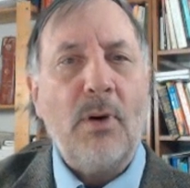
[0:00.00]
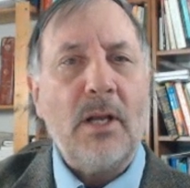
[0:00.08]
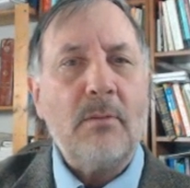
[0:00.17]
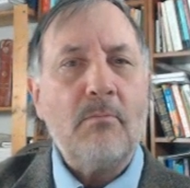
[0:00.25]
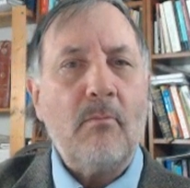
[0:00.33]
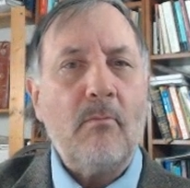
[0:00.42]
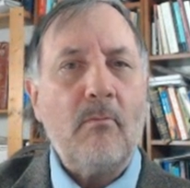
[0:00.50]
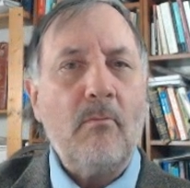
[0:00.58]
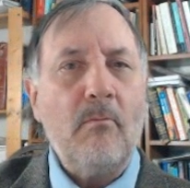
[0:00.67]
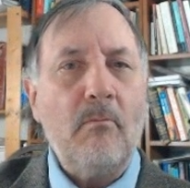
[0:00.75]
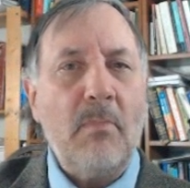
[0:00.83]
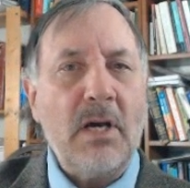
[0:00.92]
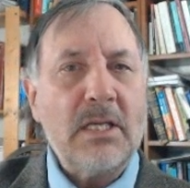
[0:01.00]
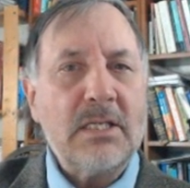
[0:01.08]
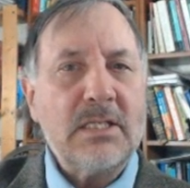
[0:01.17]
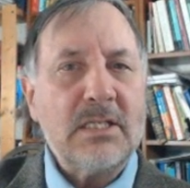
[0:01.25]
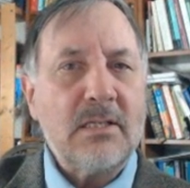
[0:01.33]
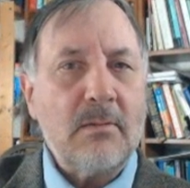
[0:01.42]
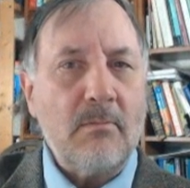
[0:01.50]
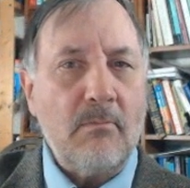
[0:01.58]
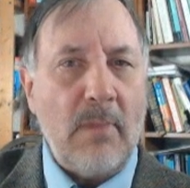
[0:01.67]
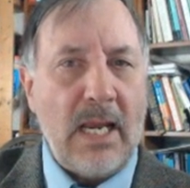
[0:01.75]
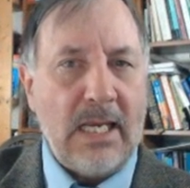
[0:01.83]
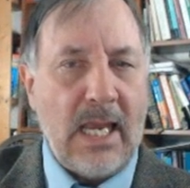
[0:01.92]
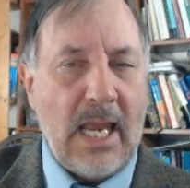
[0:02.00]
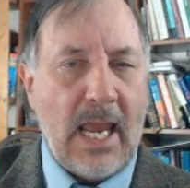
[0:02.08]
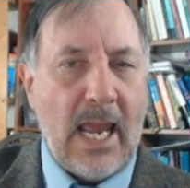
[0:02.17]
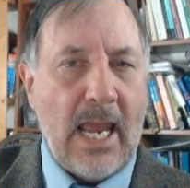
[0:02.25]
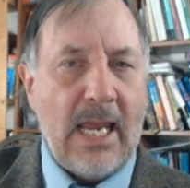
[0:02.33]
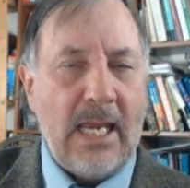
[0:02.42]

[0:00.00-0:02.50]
but must make